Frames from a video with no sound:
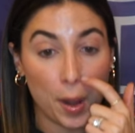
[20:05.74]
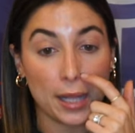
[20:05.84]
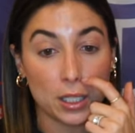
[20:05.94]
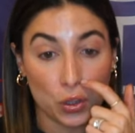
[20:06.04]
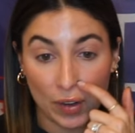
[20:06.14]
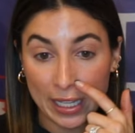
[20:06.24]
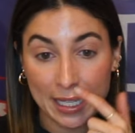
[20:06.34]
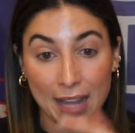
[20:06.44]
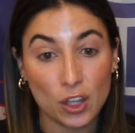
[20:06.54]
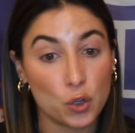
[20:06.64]
punts, 3
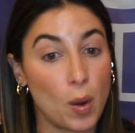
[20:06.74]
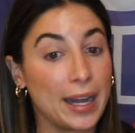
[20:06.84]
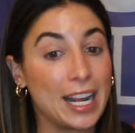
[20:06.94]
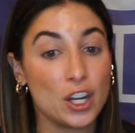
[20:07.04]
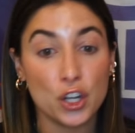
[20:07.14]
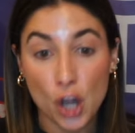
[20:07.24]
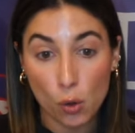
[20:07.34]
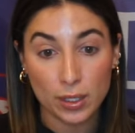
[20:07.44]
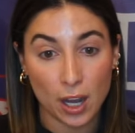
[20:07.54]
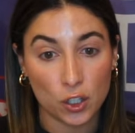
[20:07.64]
inside the 20,
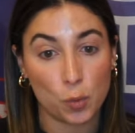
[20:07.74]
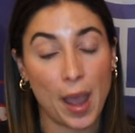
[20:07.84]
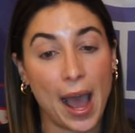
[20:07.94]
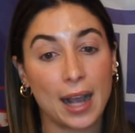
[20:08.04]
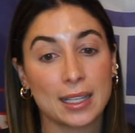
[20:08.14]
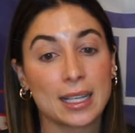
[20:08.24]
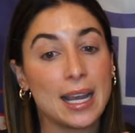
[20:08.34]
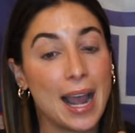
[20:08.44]
no touchbacks.